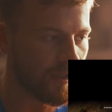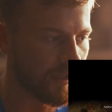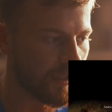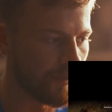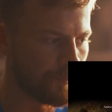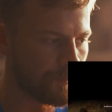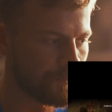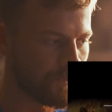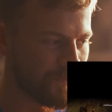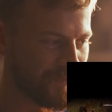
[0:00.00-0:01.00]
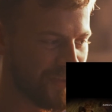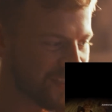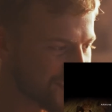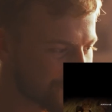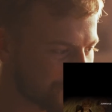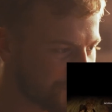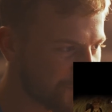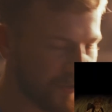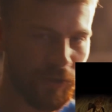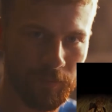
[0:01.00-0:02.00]
um, this
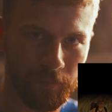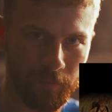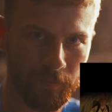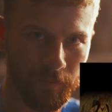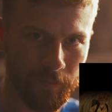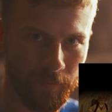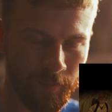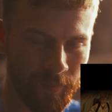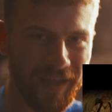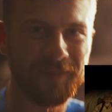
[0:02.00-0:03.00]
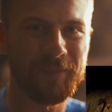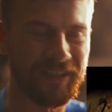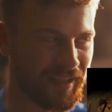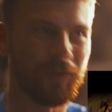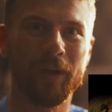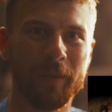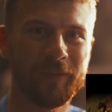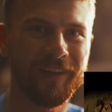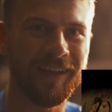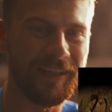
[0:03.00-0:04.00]
film made me tear up
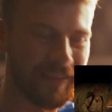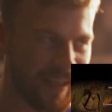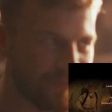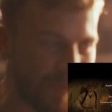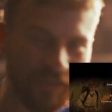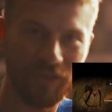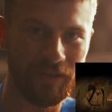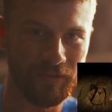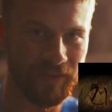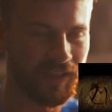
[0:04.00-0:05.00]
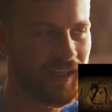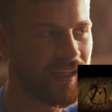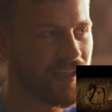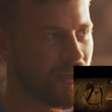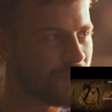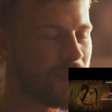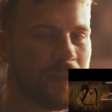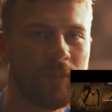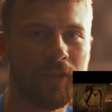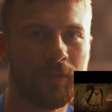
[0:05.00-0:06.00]
and it gave me chills. It
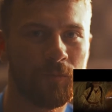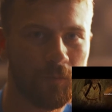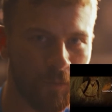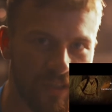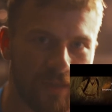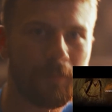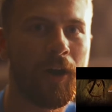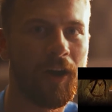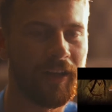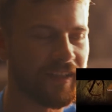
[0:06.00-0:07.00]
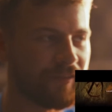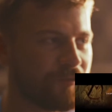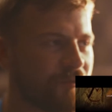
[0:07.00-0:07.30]
made me respond and